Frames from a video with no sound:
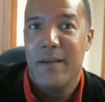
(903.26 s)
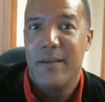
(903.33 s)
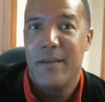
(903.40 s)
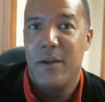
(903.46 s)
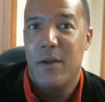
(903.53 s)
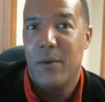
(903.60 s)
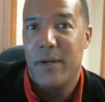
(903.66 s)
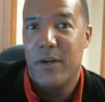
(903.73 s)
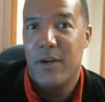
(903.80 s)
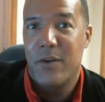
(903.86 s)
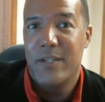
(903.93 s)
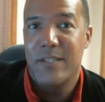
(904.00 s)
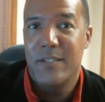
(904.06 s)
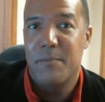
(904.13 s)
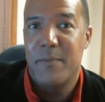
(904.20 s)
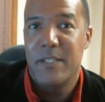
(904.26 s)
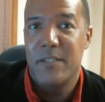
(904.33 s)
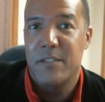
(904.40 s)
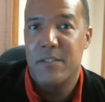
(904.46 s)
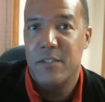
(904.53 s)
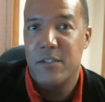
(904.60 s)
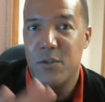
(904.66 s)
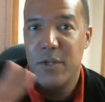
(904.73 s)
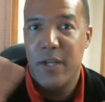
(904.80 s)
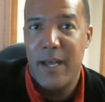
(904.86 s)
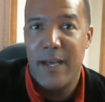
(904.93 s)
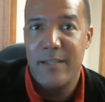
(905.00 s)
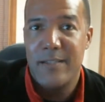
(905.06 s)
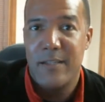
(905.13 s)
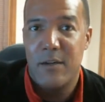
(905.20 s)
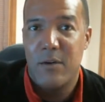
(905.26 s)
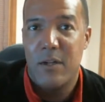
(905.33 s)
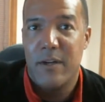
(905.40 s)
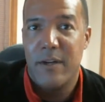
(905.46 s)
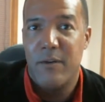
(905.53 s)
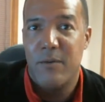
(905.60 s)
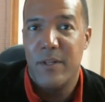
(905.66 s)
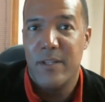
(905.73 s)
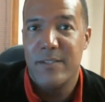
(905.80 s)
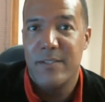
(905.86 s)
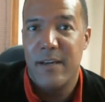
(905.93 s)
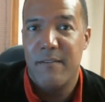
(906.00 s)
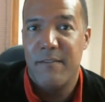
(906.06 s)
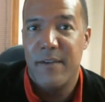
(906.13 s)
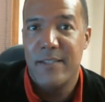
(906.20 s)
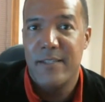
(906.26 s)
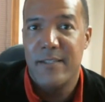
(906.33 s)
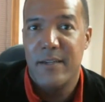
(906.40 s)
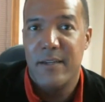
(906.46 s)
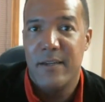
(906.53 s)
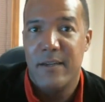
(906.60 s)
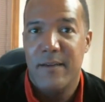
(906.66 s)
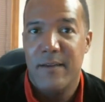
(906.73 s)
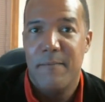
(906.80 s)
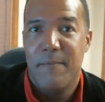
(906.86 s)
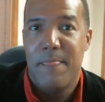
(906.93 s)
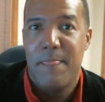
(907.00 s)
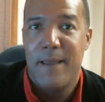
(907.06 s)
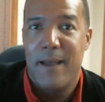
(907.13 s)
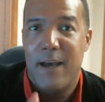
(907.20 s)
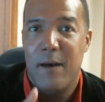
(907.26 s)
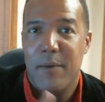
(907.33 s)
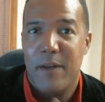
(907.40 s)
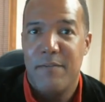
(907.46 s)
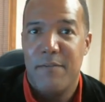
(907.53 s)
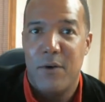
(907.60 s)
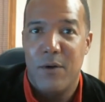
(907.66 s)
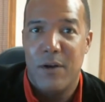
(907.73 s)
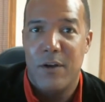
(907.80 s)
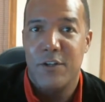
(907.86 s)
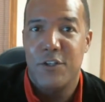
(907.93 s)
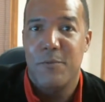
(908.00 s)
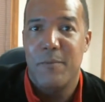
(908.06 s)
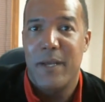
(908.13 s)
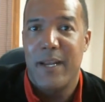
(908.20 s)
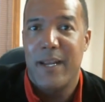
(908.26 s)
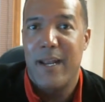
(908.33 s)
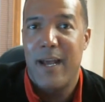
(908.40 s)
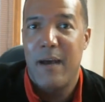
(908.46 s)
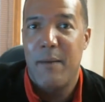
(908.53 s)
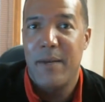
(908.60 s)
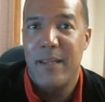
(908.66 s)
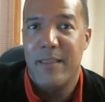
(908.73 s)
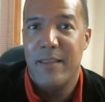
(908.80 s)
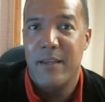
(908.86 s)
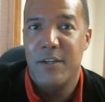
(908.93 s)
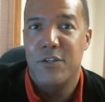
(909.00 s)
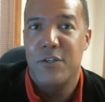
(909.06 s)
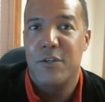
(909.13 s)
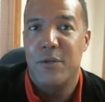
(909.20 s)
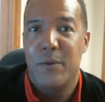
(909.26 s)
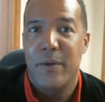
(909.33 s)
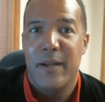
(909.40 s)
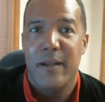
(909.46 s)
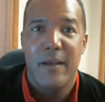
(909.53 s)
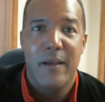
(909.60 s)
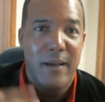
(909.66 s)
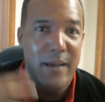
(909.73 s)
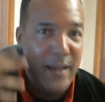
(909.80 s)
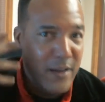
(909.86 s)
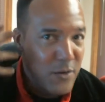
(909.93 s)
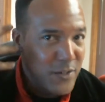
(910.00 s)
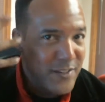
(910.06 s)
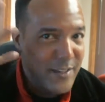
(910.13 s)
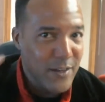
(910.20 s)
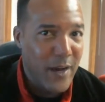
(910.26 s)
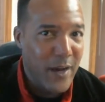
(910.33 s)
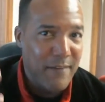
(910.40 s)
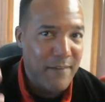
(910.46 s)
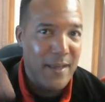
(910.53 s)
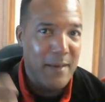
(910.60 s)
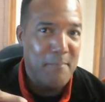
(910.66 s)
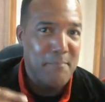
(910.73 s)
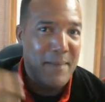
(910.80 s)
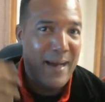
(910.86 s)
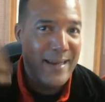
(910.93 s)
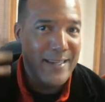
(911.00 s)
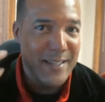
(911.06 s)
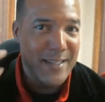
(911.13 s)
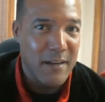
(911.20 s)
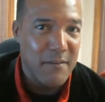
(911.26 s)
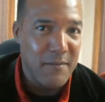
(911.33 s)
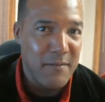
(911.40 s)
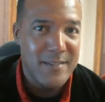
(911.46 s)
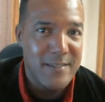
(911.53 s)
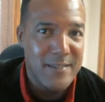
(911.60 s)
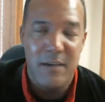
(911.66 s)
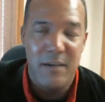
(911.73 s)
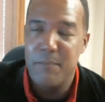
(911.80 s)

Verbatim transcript: you know, in Kris's business and you guys that are looking at real estate investing, how many phone calls you're making, how many things you're doing, and you still have that mindset of it's gonna